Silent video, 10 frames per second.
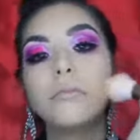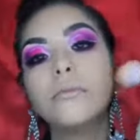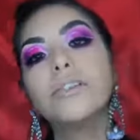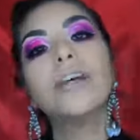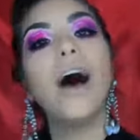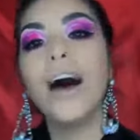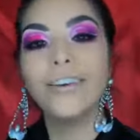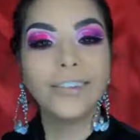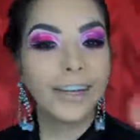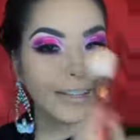
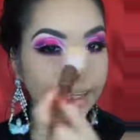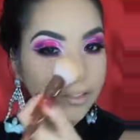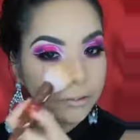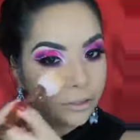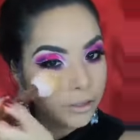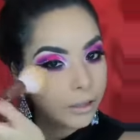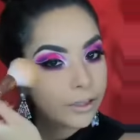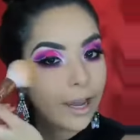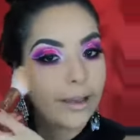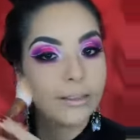soft. I can like do this all
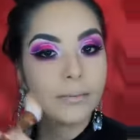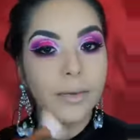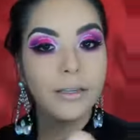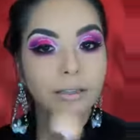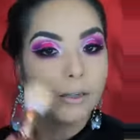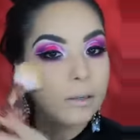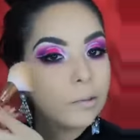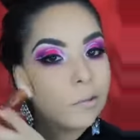day. It's amazing.